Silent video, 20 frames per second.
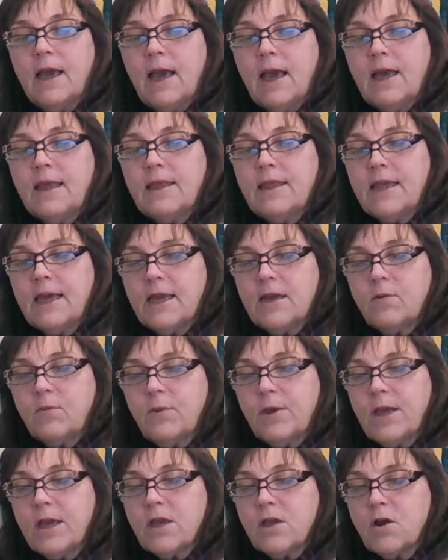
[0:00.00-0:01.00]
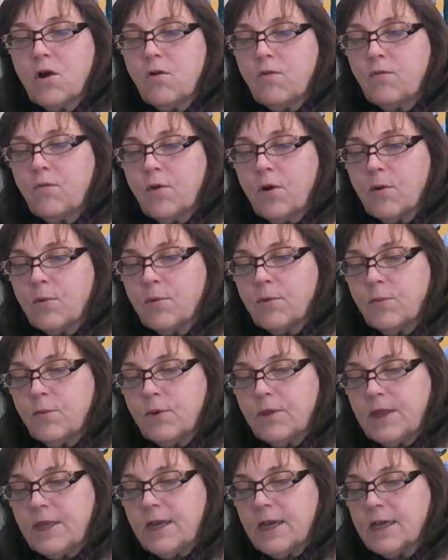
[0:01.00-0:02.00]
And then we can go forward
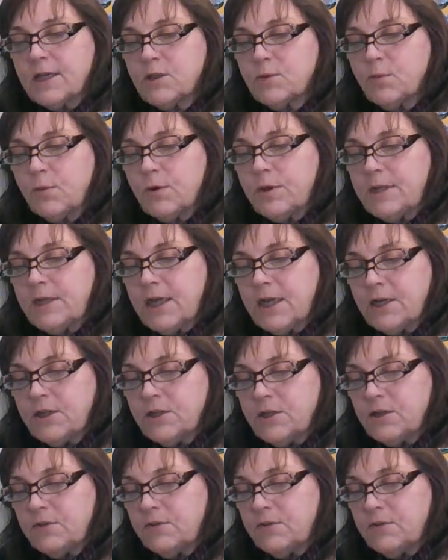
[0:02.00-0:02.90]
with the exploitation